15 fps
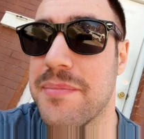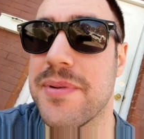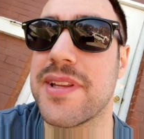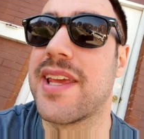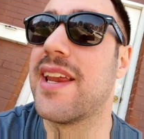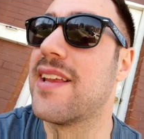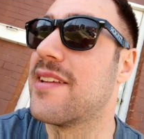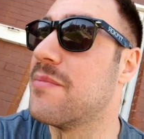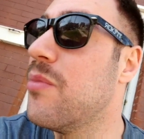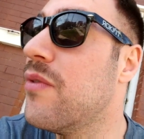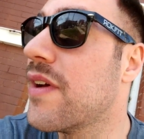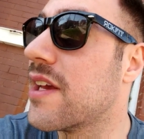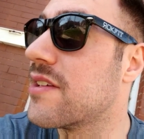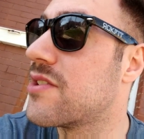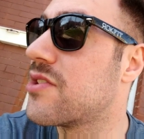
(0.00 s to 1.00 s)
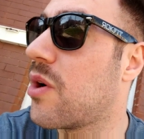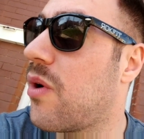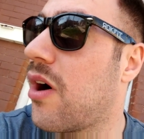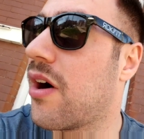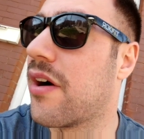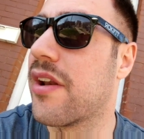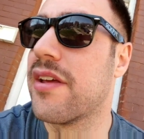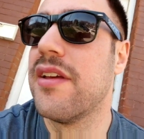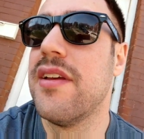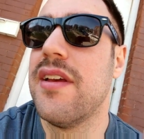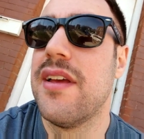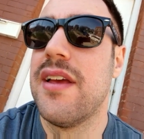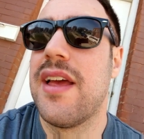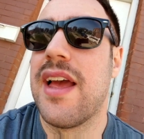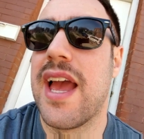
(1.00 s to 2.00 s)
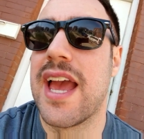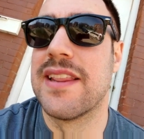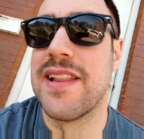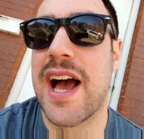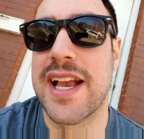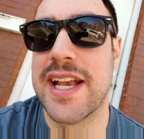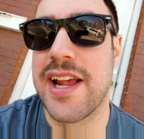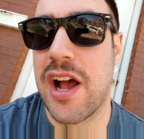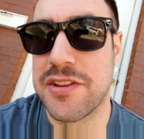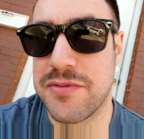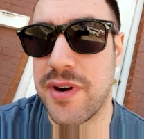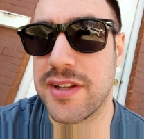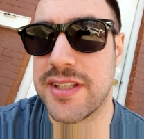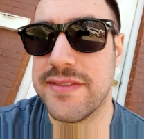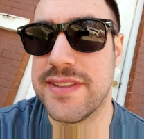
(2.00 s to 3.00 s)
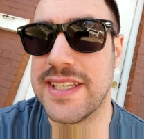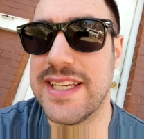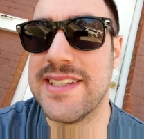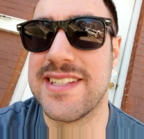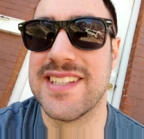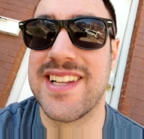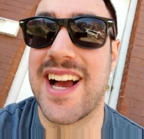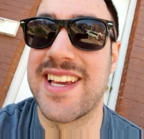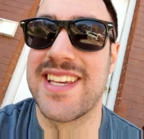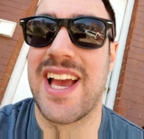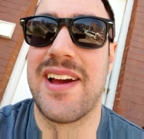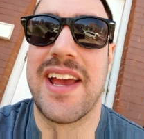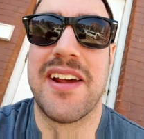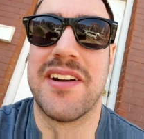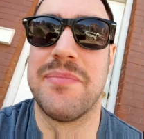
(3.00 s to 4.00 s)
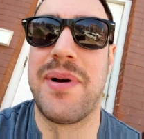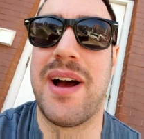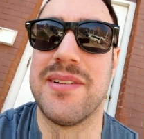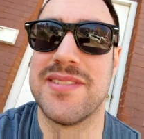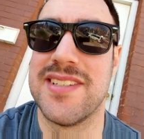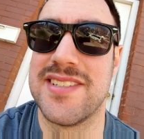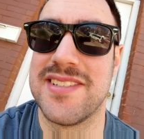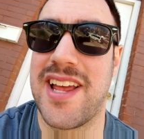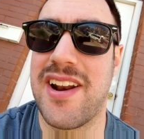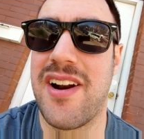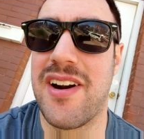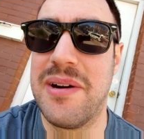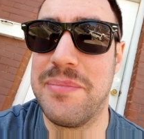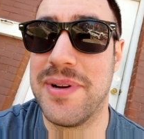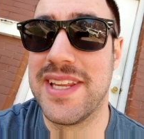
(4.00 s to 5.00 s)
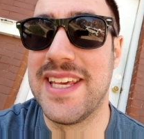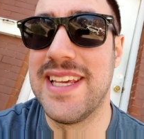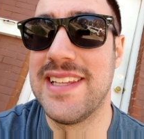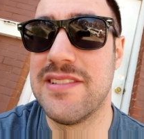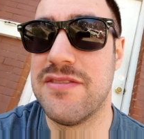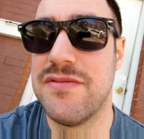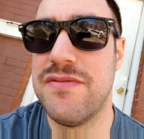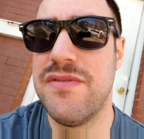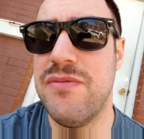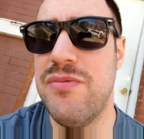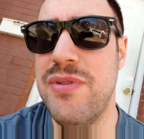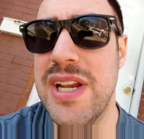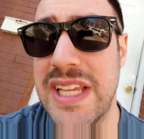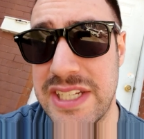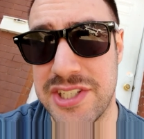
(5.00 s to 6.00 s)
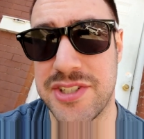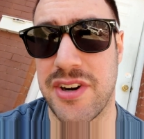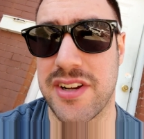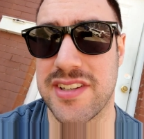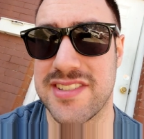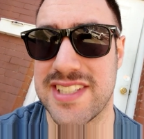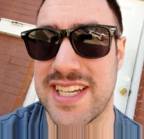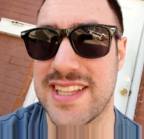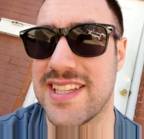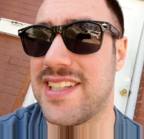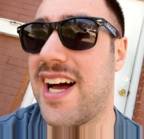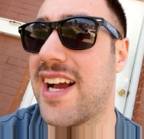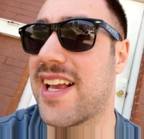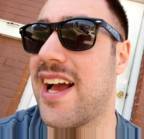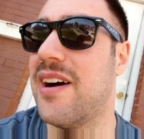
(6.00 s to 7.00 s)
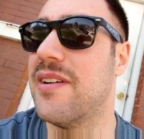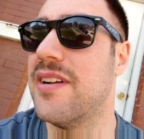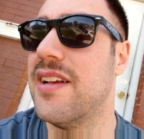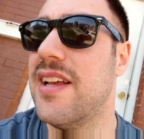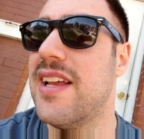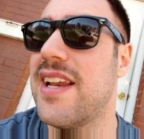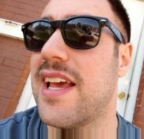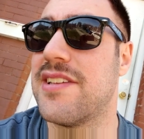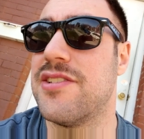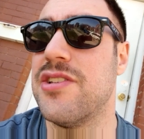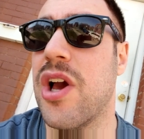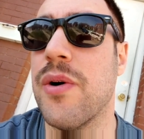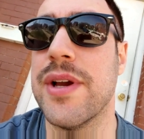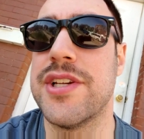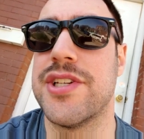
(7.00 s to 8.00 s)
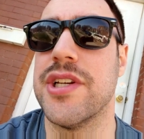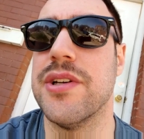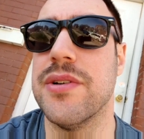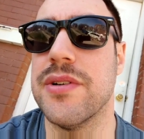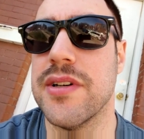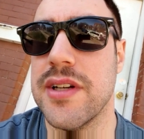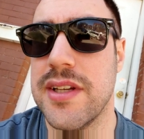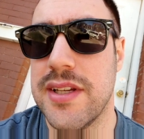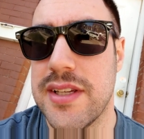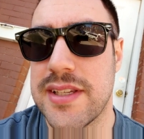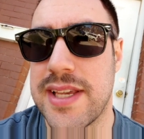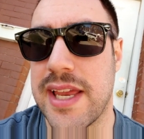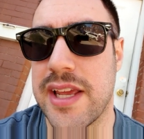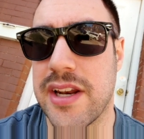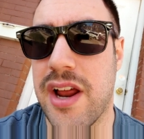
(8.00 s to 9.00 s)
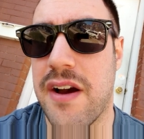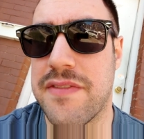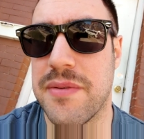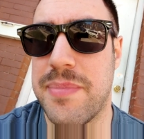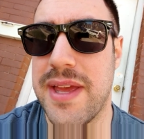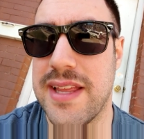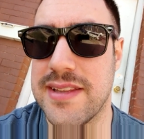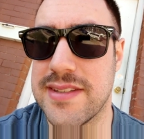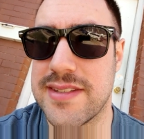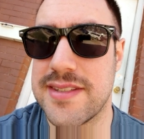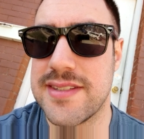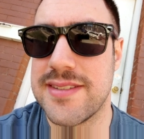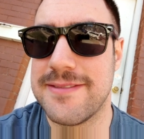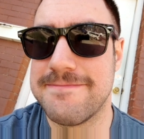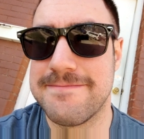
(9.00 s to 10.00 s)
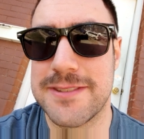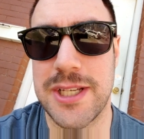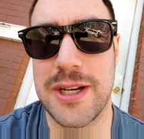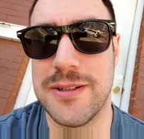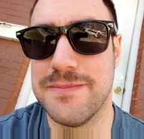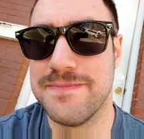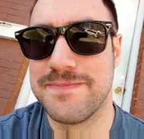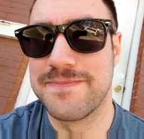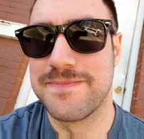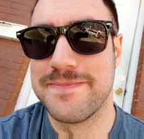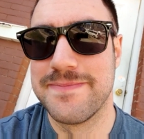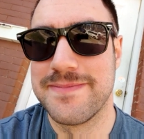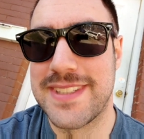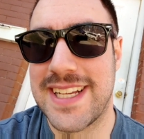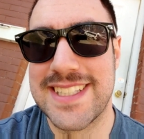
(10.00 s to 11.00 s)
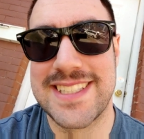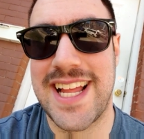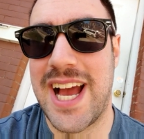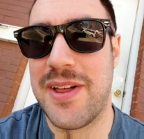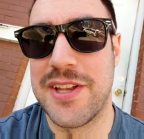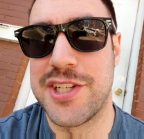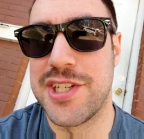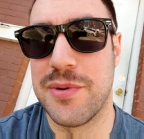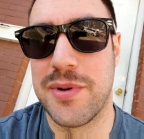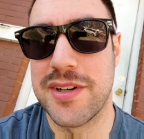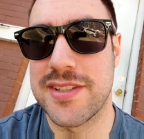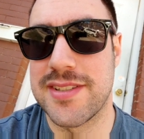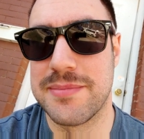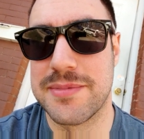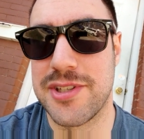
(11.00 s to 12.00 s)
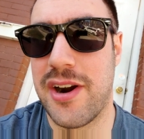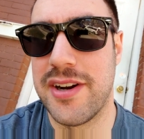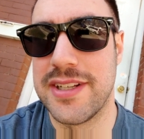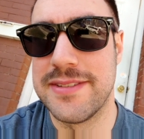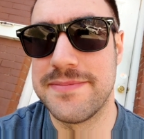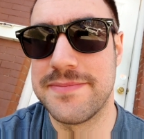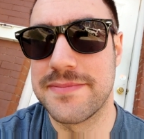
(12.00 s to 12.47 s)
But getting it moving is so hard, and locking it out is relatively easy. Locking out 800 pounds isn't that hard, but he really struggles to get the lockout. Has no issue getting it off the pins. So it's not how that shit works. I'm sorry.